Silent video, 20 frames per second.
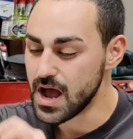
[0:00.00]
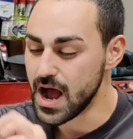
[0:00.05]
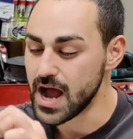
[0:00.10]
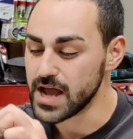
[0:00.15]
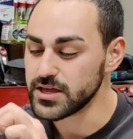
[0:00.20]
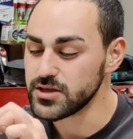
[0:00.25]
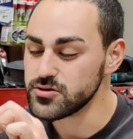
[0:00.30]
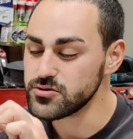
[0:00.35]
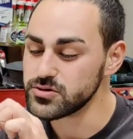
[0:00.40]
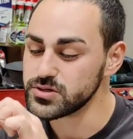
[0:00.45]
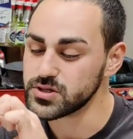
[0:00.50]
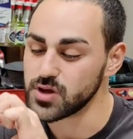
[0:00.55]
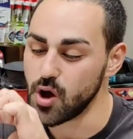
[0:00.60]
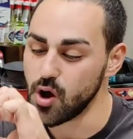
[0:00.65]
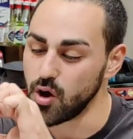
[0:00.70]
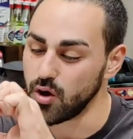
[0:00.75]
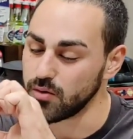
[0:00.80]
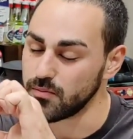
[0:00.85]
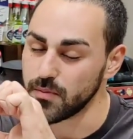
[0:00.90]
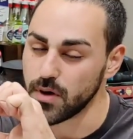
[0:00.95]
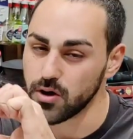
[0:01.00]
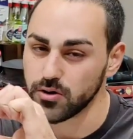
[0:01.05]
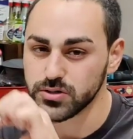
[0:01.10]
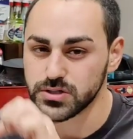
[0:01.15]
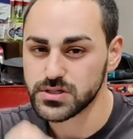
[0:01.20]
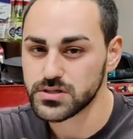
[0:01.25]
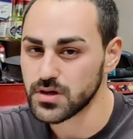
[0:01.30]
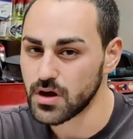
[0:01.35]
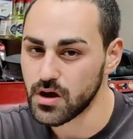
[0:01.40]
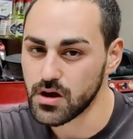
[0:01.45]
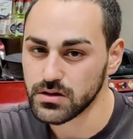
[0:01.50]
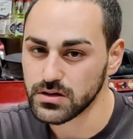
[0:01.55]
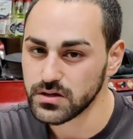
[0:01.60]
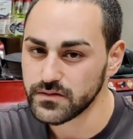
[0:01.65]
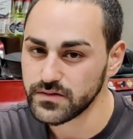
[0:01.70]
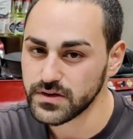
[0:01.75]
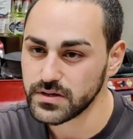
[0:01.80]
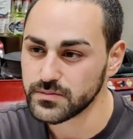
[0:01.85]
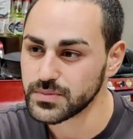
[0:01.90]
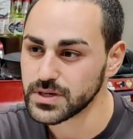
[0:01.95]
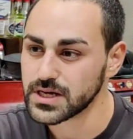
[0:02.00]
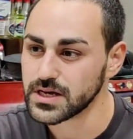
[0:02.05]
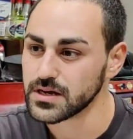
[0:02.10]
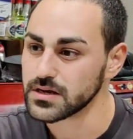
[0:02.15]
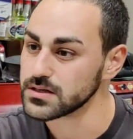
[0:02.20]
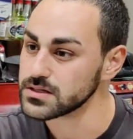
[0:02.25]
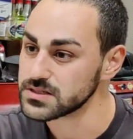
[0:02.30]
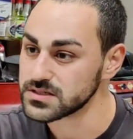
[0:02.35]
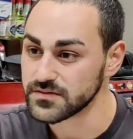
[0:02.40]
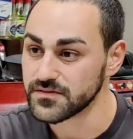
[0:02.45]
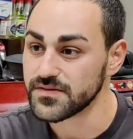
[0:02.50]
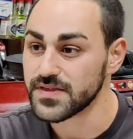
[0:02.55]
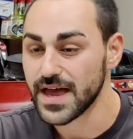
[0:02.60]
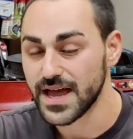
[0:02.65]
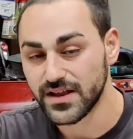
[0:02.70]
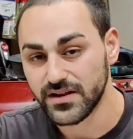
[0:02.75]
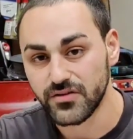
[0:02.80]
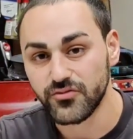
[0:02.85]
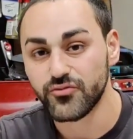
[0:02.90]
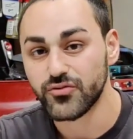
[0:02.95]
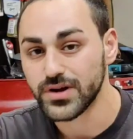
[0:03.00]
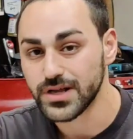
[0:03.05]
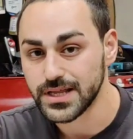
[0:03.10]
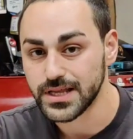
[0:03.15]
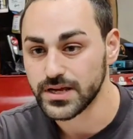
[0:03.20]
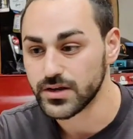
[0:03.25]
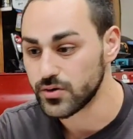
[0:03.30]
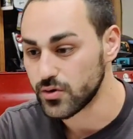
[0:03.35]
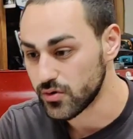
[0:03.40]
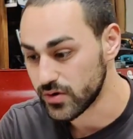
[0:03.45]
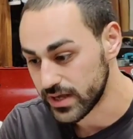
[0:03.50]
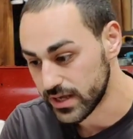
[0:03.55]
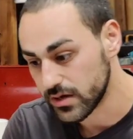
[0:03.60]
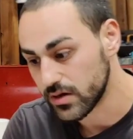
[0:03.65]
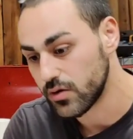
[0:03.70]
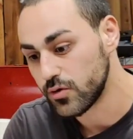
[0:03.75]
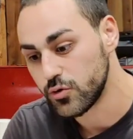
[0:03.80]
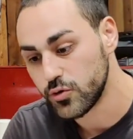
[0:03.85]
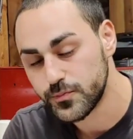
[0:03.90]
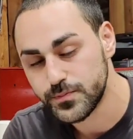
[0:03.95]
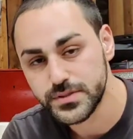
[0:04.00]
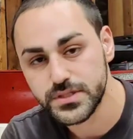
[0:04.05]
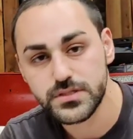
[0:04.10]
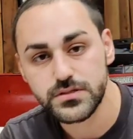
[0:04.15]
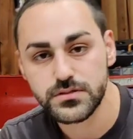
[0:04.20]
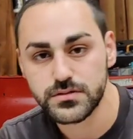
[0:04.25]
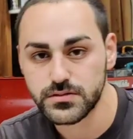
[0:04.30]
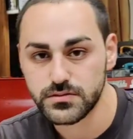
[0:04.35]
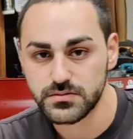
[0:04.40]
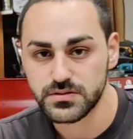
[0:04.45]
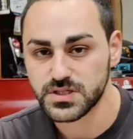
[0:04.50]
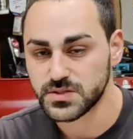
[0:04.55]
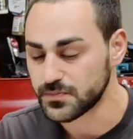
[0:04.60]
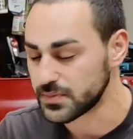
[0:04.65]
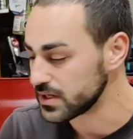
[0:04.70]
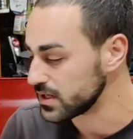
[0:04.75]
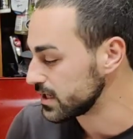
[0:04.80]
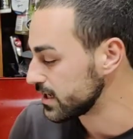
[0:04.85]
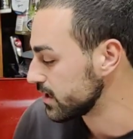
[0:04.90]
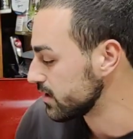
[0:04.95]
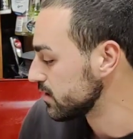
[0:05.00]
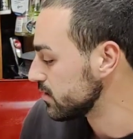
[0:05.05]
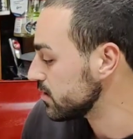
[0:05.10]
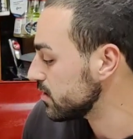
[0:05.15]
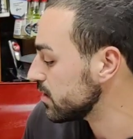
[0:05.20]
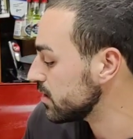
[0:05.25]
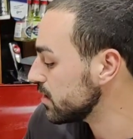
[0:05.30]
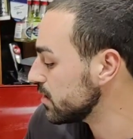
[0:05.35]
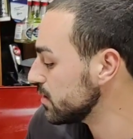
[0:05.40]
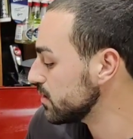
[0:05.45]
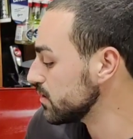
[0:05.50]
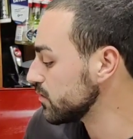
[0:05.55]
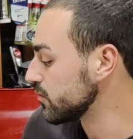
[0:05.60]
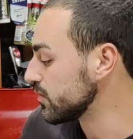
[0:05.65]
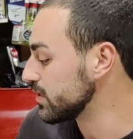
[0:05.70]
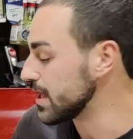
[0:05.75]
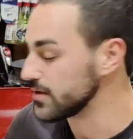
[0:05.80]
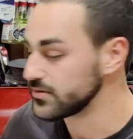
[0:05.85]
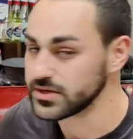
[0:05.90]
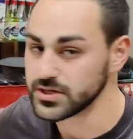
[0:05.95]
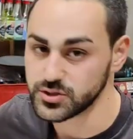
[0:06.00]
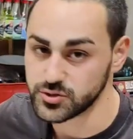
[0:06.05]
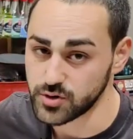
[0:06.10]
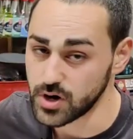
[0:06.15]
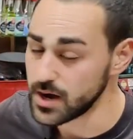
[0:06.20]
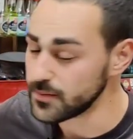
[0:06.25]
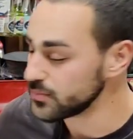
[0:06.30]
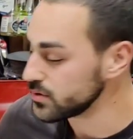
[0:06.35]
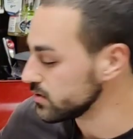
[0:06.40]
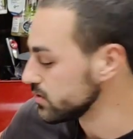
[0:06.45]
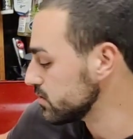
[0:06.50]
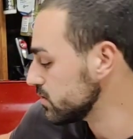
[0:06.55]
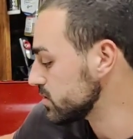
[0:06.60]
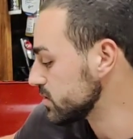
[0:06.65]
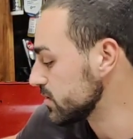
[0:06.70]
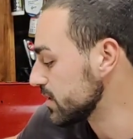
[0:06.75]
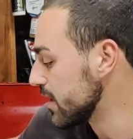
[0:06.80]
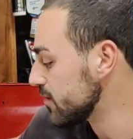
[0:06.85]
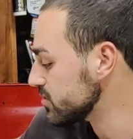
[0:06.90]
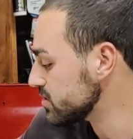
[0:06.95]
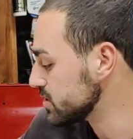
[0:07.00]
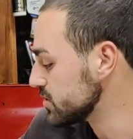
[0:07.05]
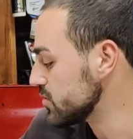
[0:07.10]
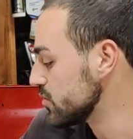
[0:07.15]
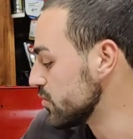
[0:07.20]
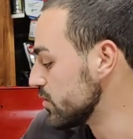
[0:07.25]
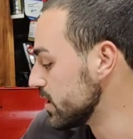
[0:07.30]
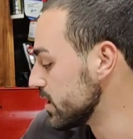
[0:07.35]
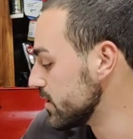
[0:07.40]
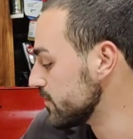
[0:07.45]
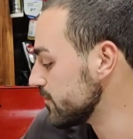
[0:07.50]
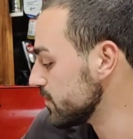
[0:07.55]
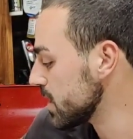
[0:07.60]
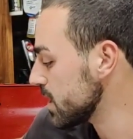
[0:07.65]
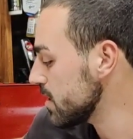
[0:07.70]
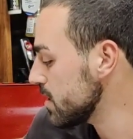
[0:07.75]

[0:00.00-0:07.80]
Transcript: I used almost all of it because of that really annoying oops spilling without the dropper, so that was annoying.